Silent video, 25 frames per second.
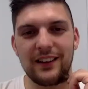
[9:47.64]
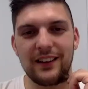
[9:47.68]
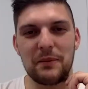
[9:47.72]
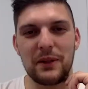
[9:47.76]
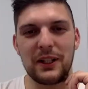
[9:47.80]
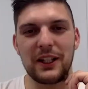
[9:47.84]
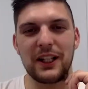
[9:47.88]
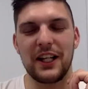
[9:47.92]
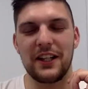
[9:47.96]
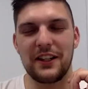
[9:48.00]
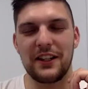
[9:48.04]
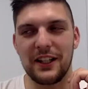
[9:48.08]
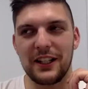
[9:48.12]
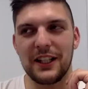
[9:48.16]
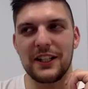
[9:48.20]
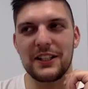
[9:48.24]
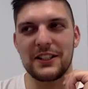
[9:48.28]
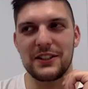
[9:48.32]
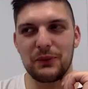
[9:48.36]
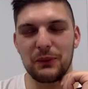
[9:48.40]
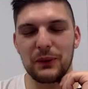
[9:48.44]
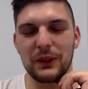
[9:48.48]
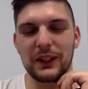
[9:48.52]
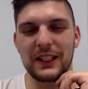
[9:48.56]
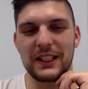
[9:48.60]
something I think
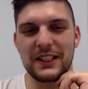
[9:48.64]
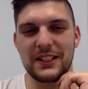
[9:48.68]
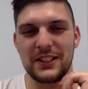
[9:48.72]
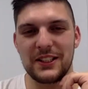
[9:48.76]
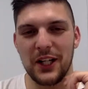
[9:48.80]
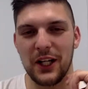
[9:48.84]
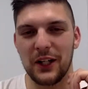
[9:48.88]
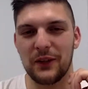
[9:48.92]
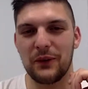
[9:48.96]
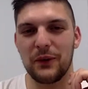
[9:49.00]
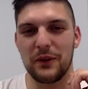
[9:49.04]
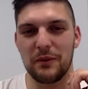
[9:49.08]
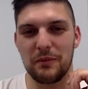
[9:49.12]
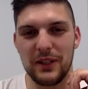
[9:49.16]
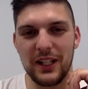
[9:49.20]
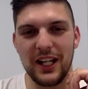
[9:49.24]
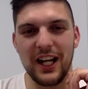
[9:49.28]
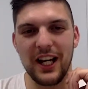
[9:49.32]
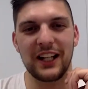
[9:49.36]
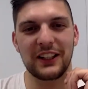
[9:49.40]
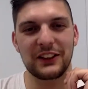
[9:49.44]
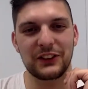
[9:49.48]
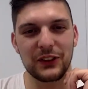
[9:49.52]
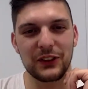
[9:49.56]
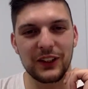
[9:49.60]
that's really stuck with me,
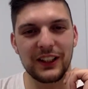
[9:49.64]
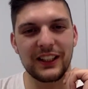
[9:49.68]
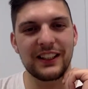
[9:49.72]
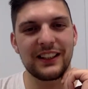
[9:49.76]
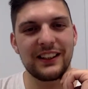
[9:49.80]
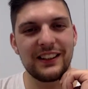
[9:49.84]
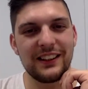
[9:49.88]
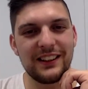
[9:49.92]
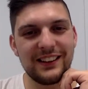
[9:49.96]
actually.